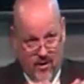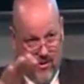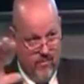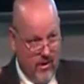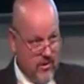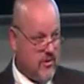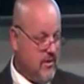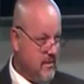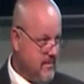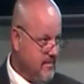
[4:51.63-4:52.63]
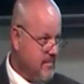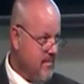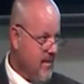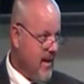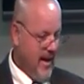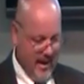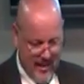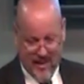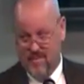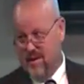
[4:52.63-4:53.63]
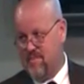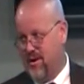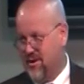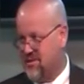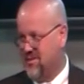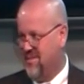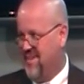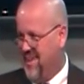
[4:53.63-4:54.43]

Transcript: universal and he can be personal.